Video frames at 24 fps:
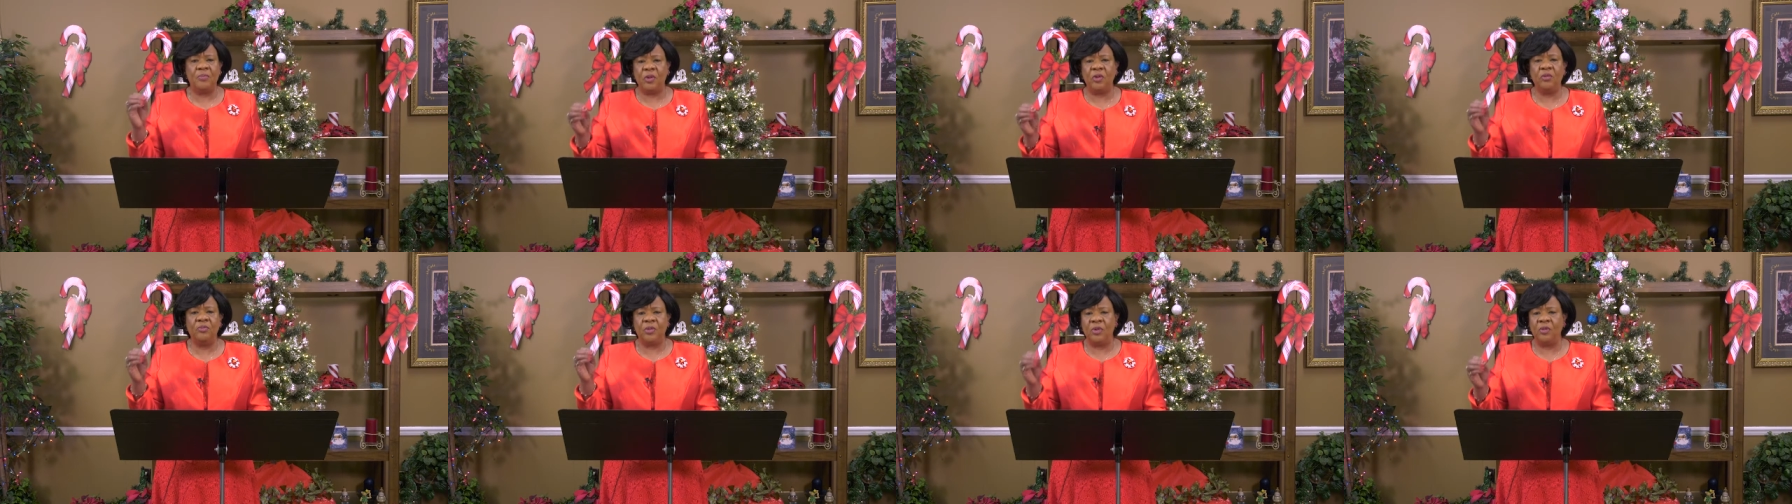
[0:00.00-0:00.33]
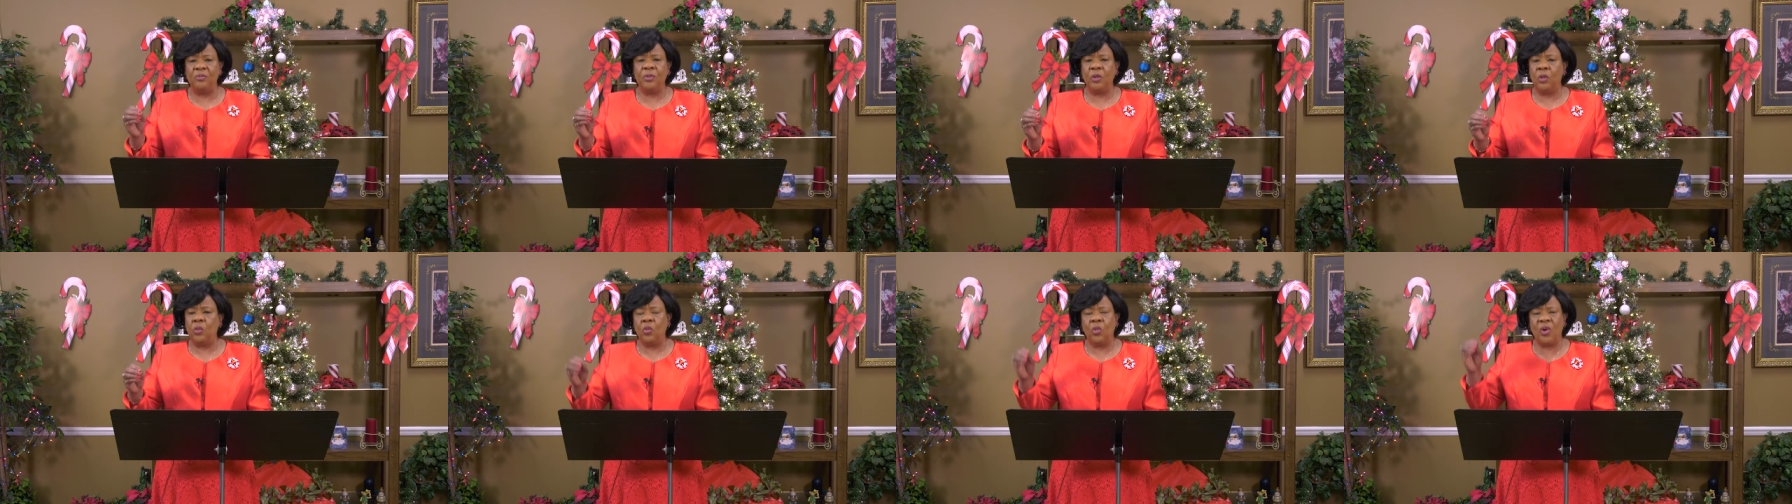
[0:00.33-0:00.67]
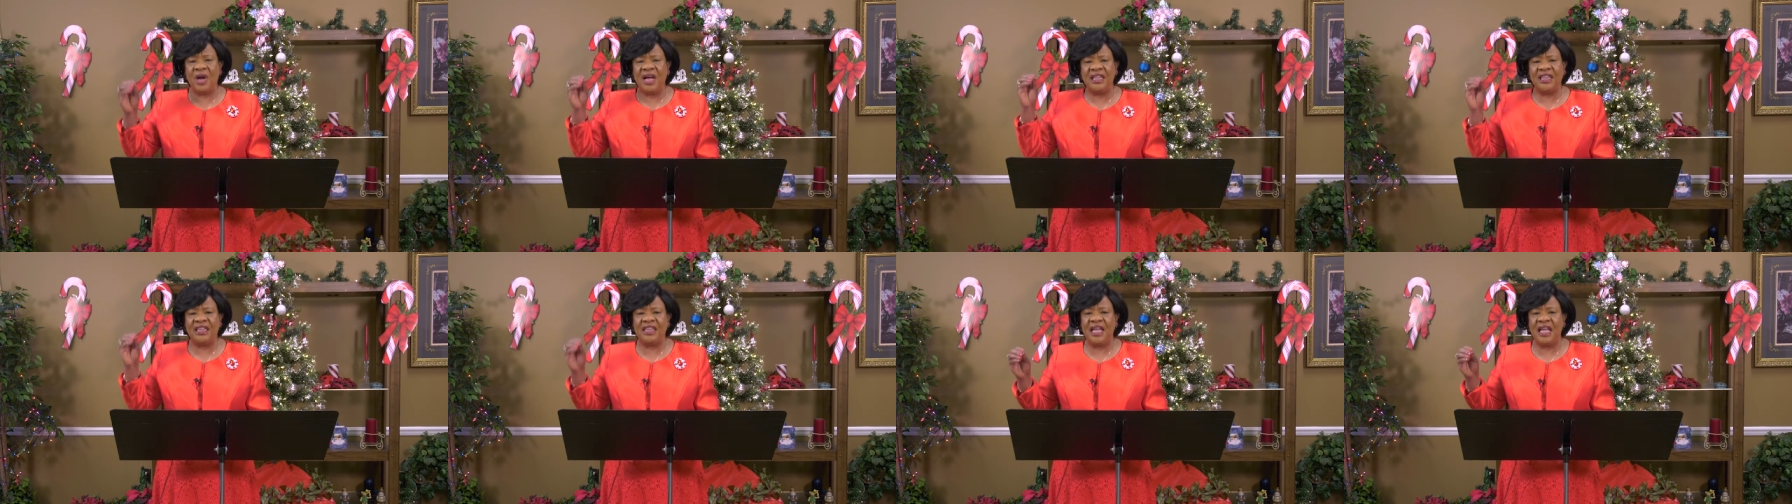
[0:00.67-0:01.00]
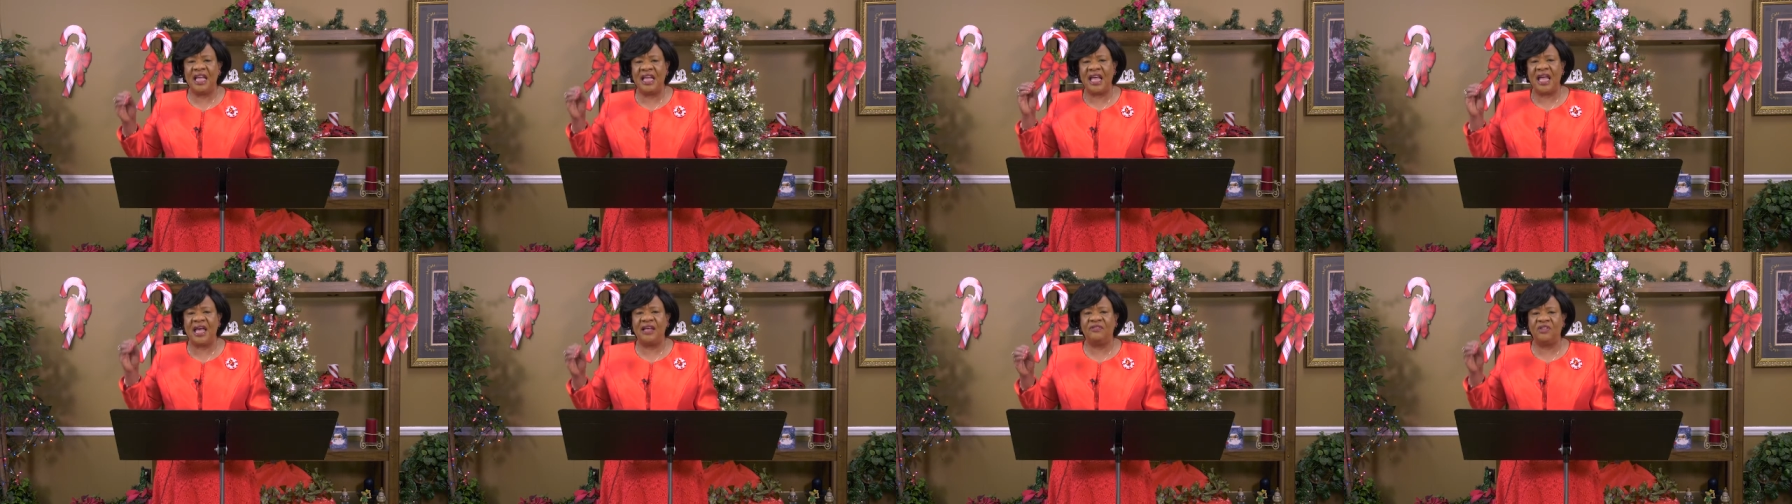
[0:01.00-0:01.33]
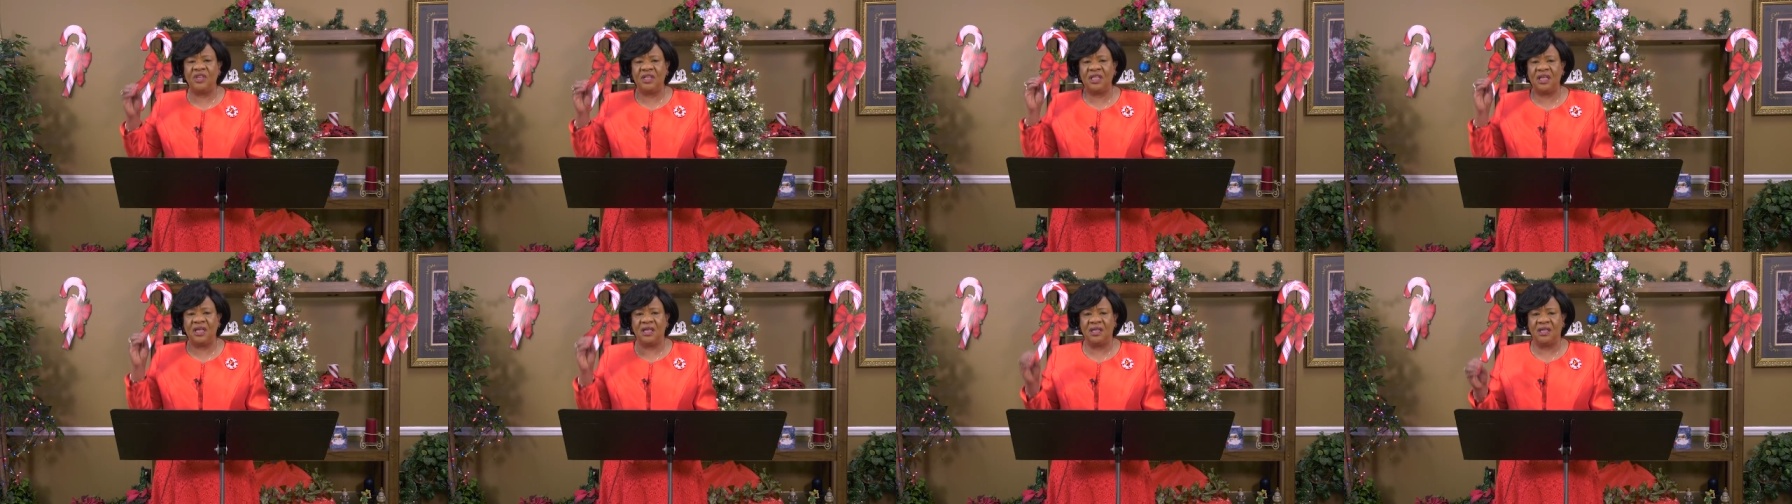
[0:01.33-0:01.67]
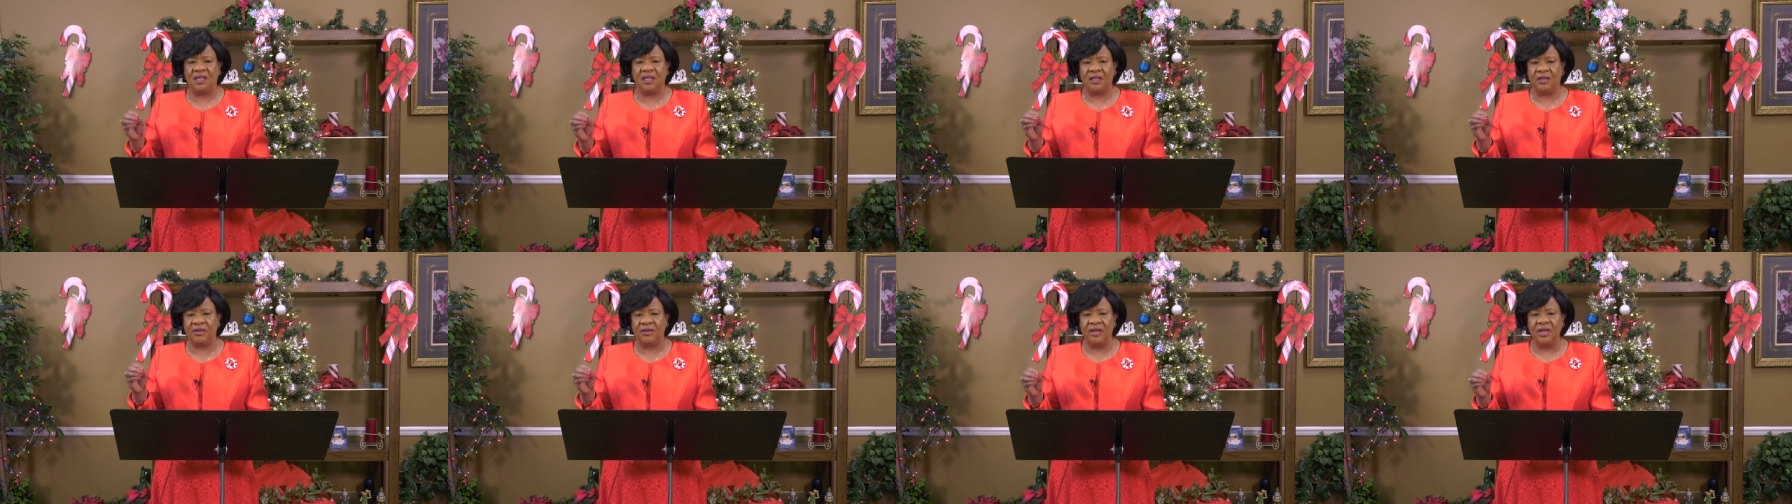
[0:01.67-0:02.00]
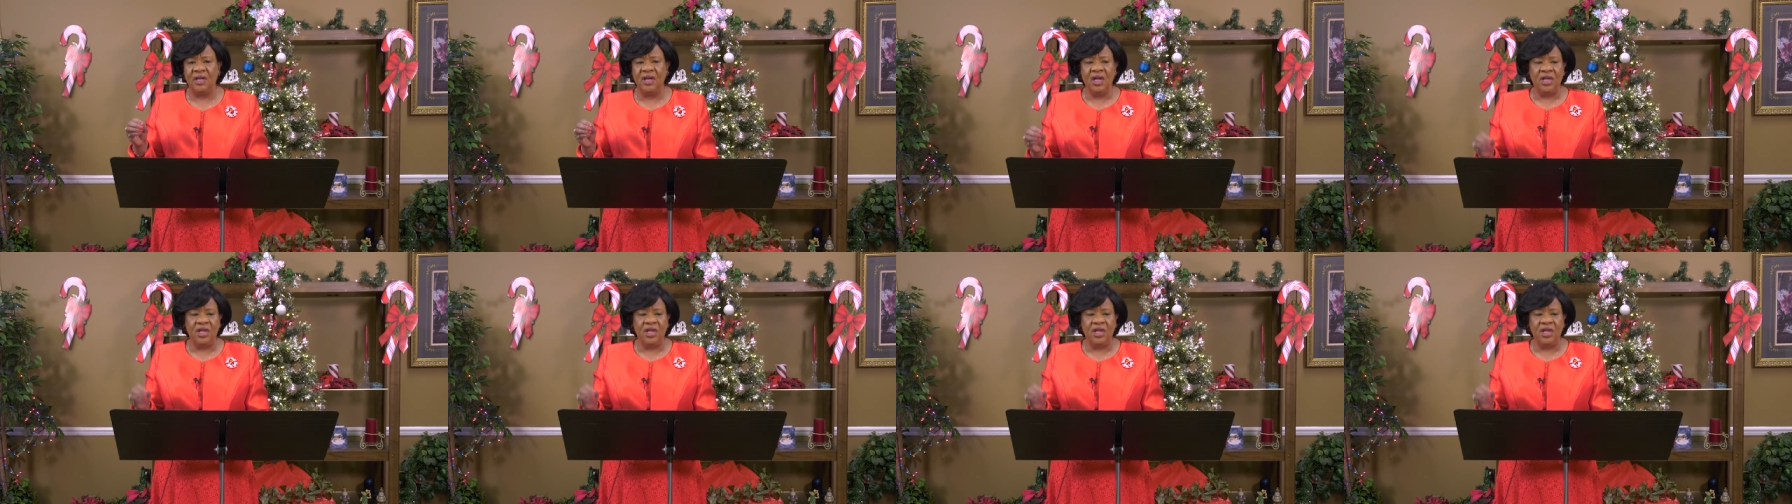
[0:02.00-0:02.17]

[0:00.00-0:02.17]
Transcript: boom, boom, boom, one thing after the other.